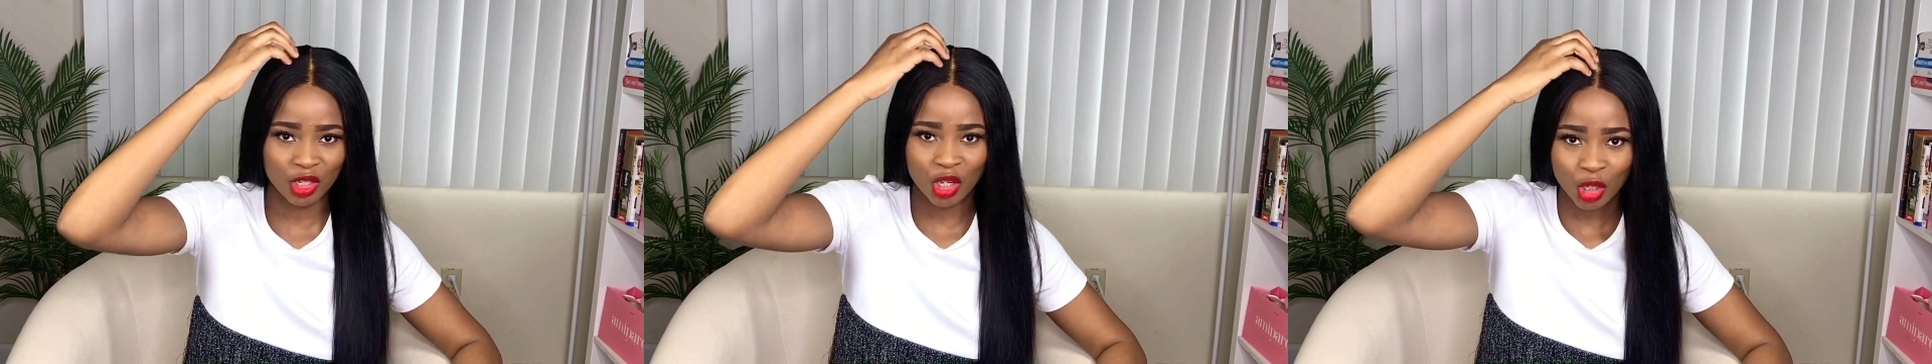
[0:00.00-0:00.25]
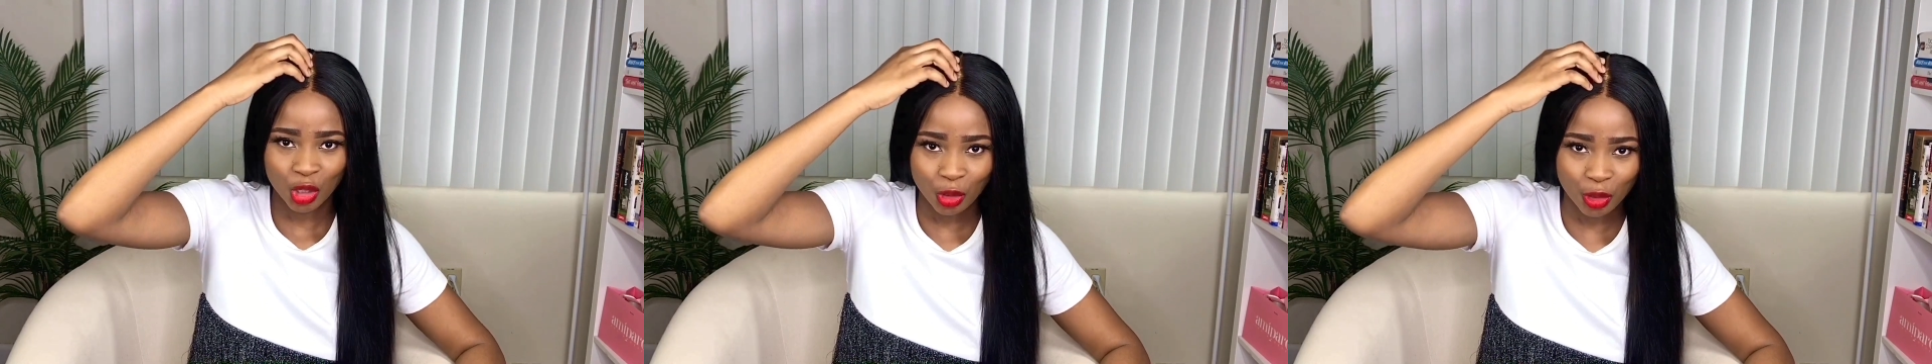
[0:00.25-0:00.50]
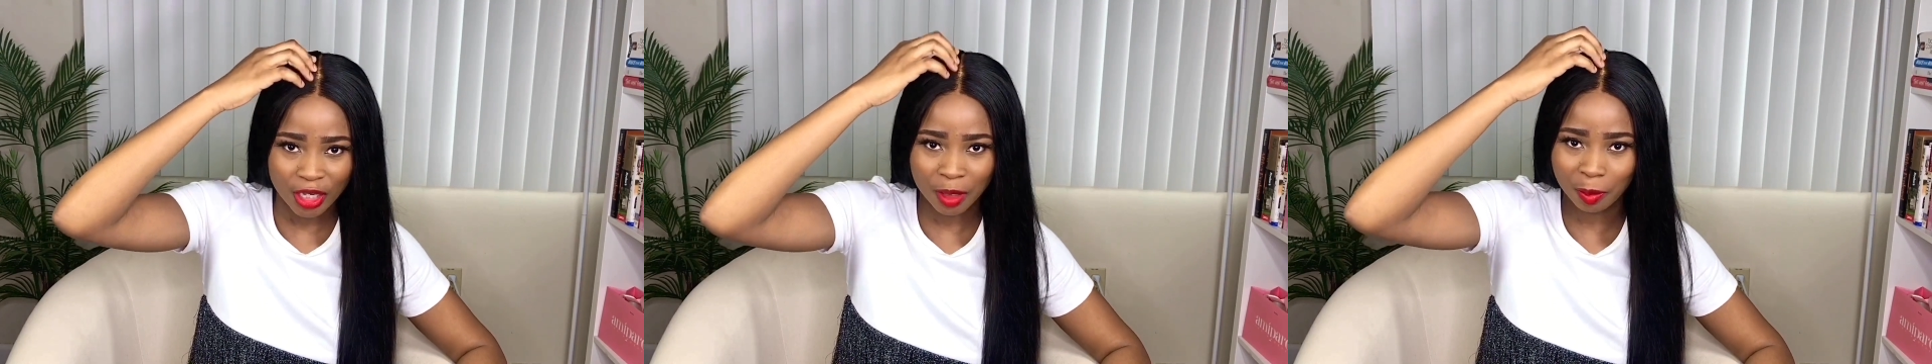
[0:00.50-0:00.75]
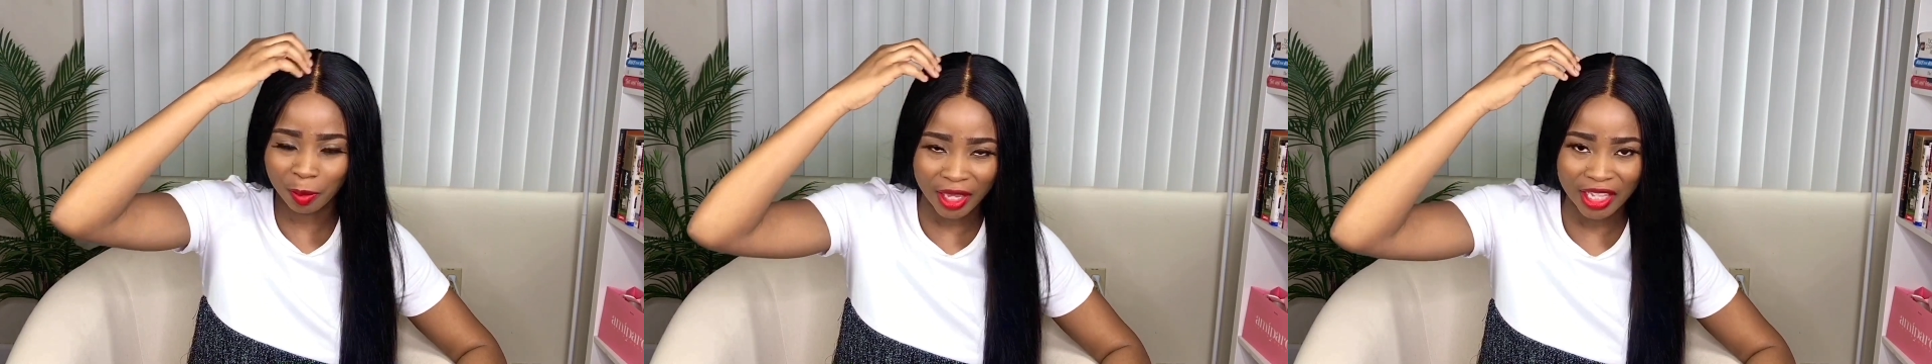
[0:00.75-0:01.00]
you keep
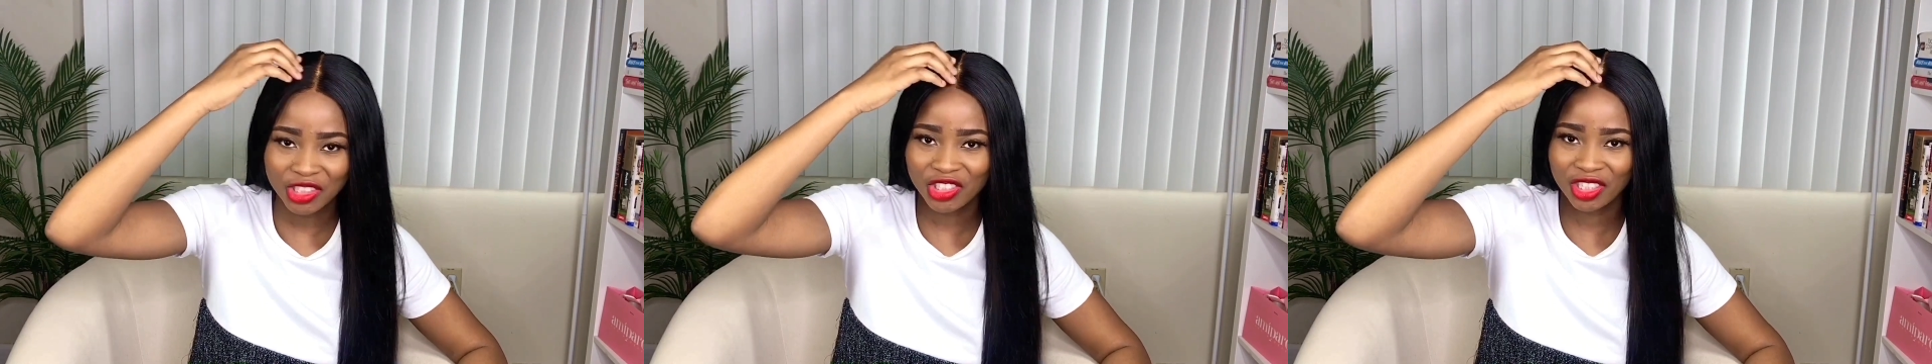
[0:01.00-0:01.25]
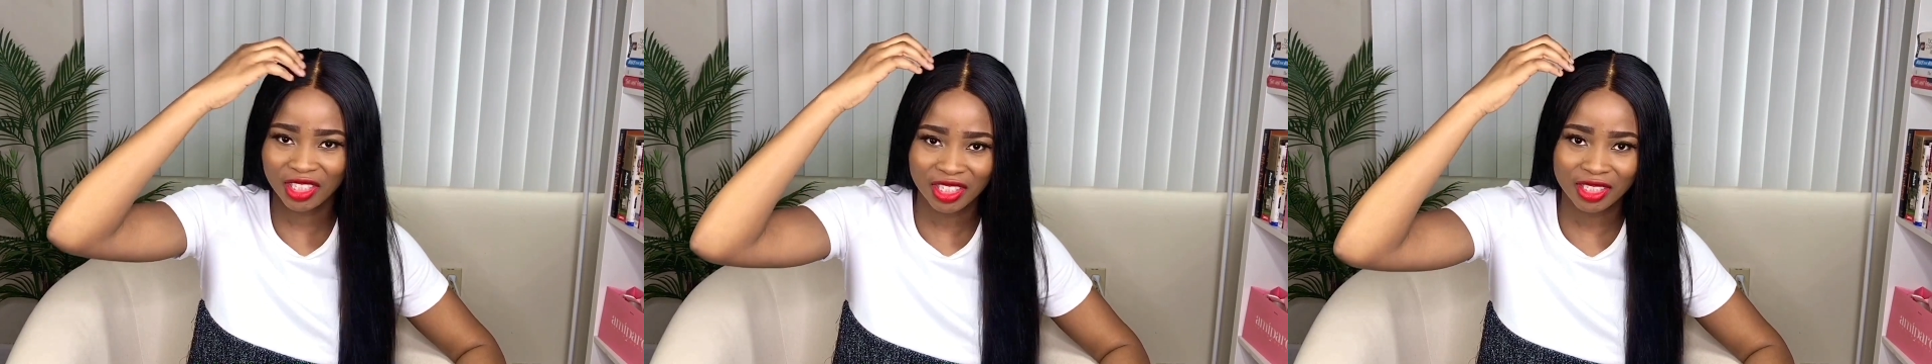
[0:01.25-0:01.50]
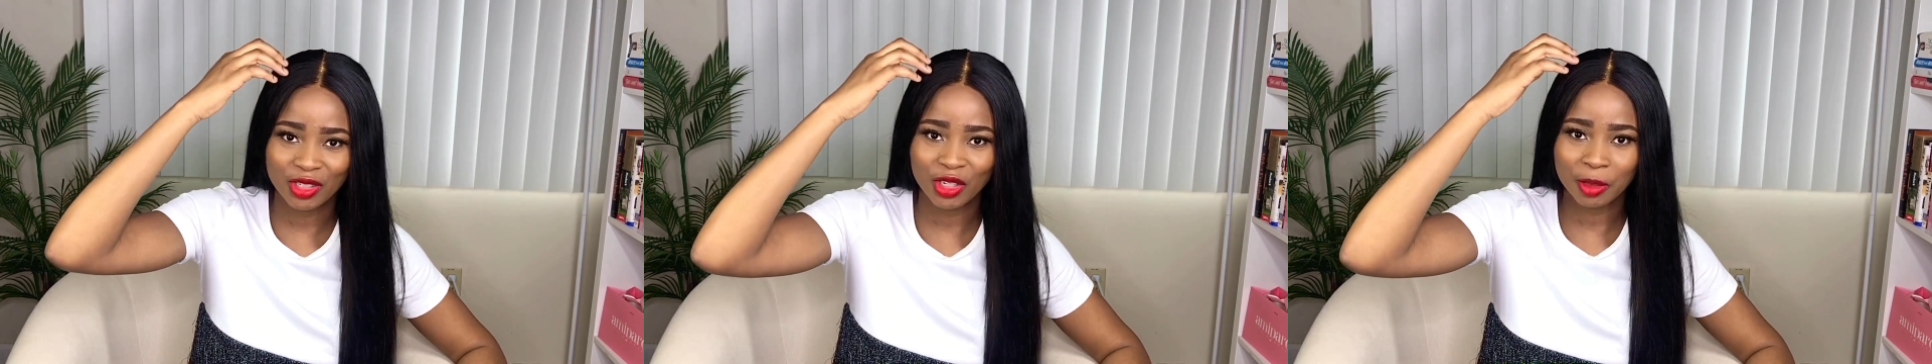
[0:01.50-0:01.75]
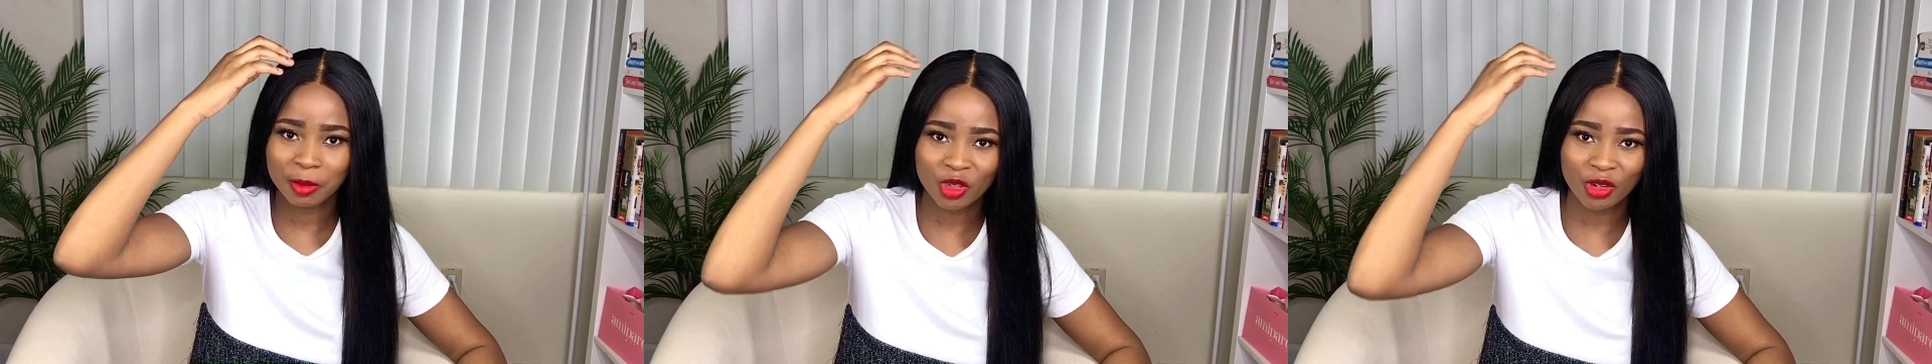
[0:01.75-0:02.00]
itching it, you keep
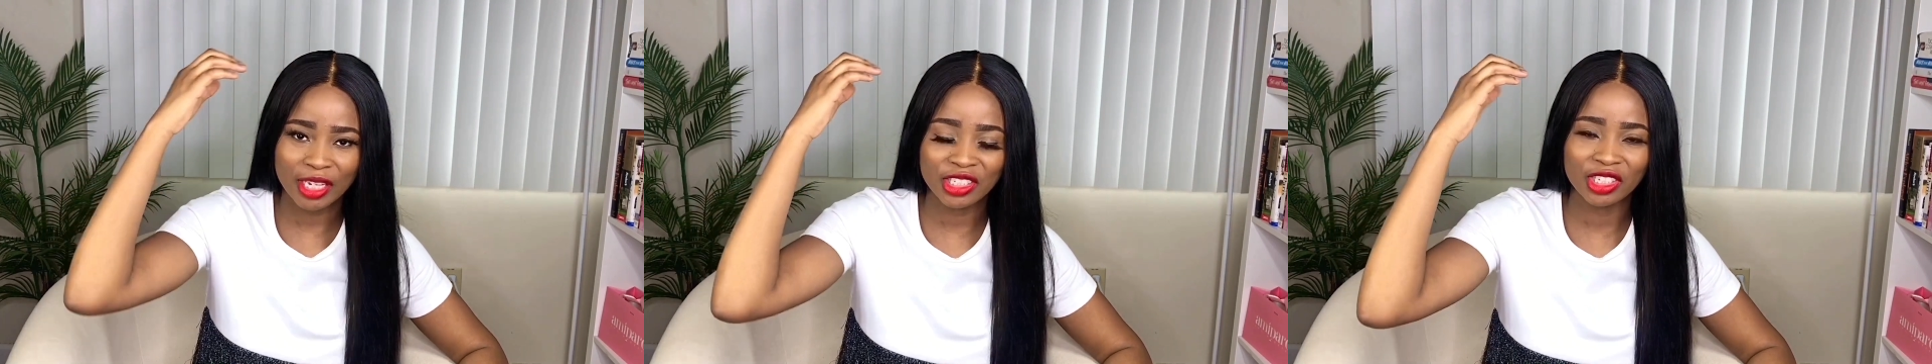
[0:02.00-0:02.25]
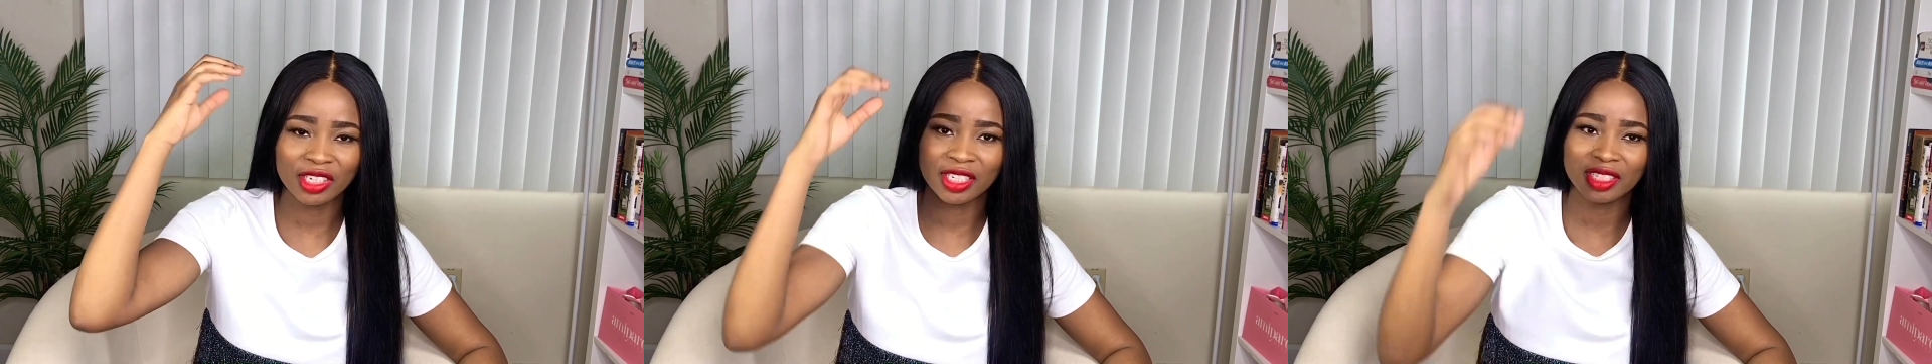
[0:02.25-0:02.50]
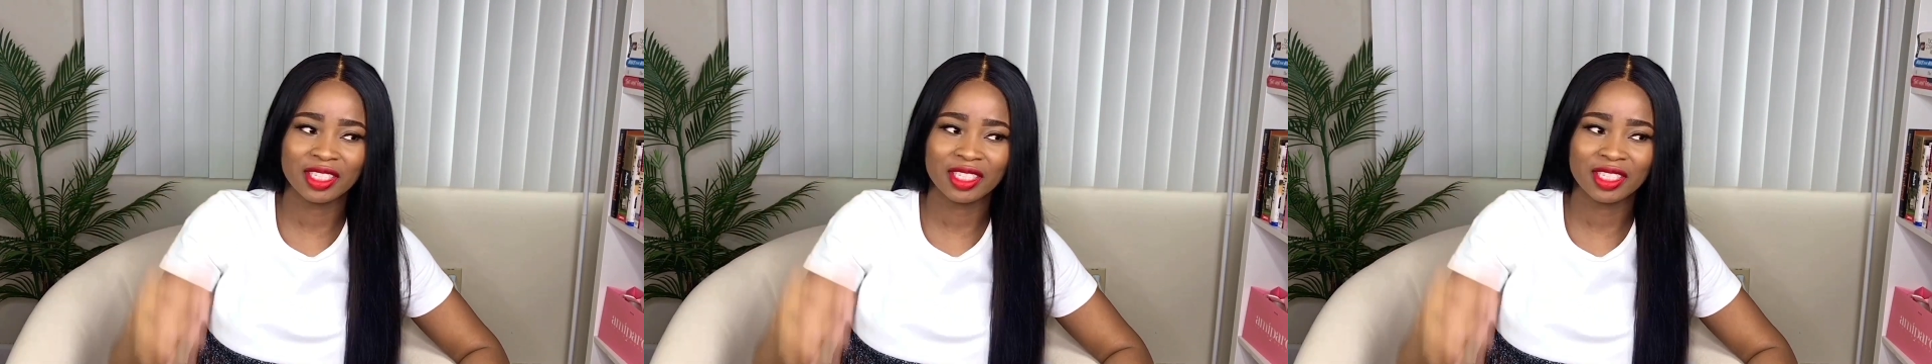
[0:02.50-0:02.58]
scratching it.